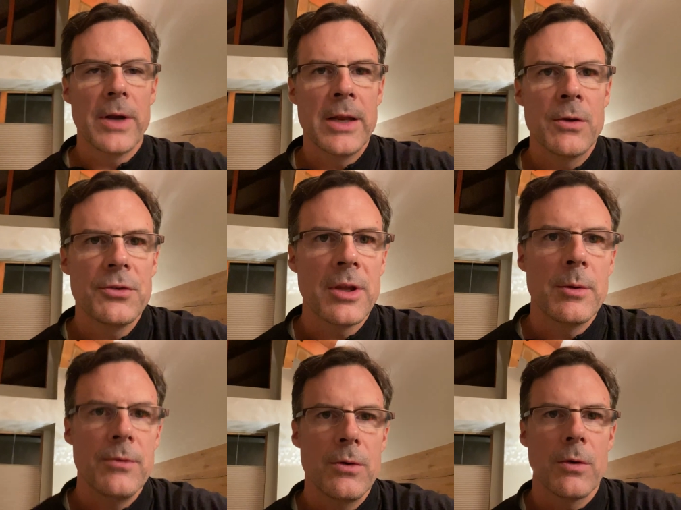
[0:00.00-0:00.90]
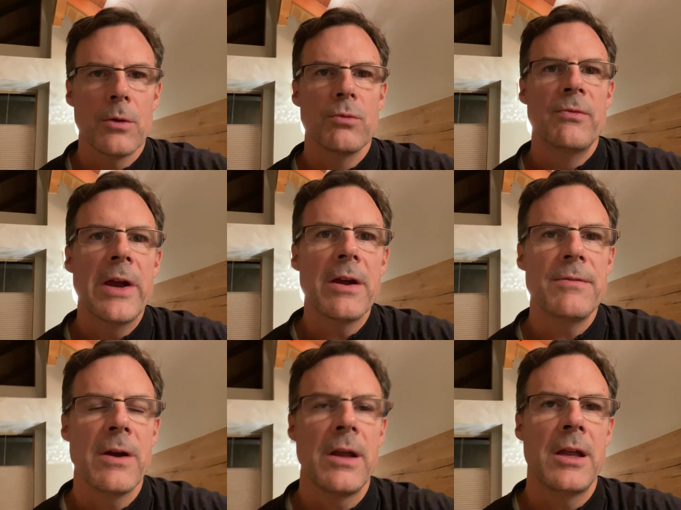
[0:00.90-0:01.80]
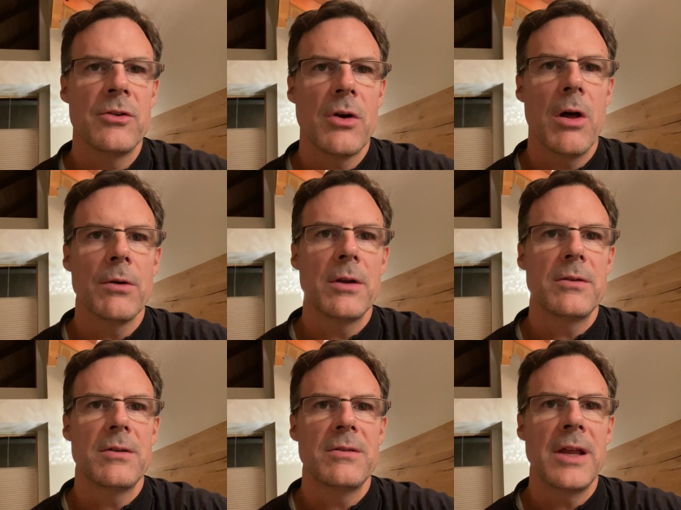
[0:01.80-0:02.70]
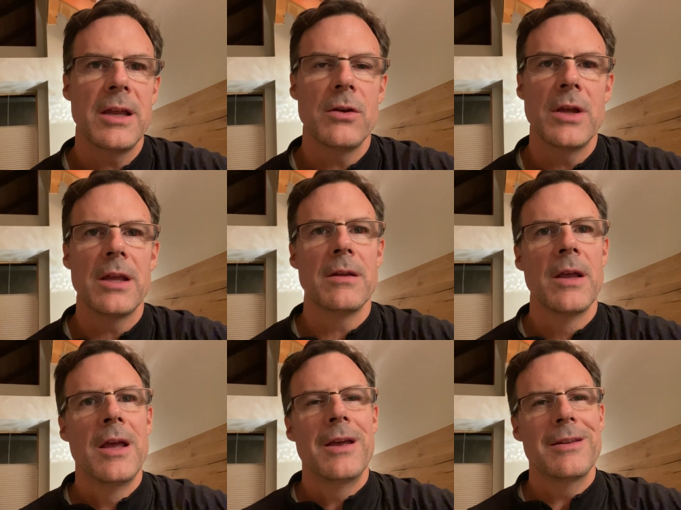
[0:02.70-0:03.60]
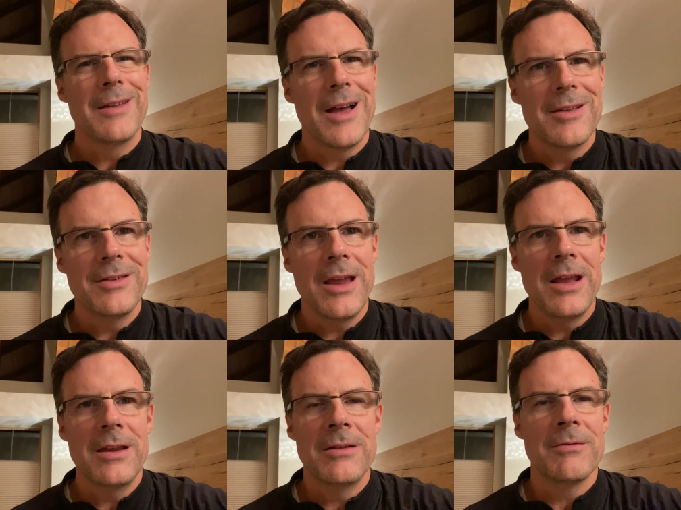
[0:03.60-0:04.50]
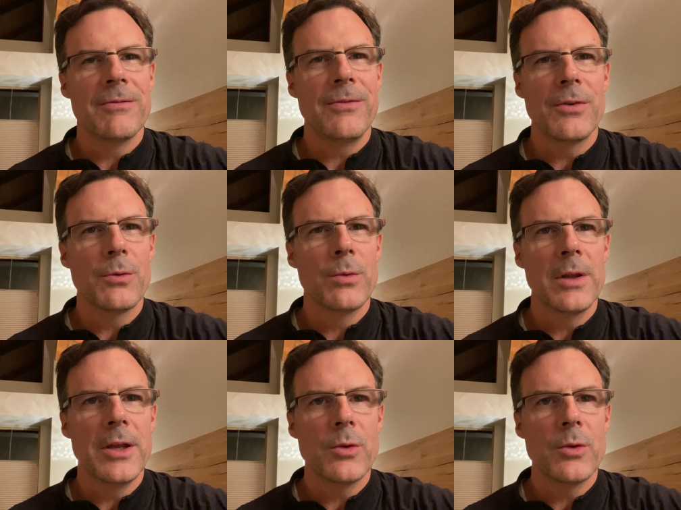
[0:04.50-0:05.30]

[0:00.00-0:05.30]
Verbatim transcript: And I know some of you are very, very intolerant to zinc. You get nauseated and feel really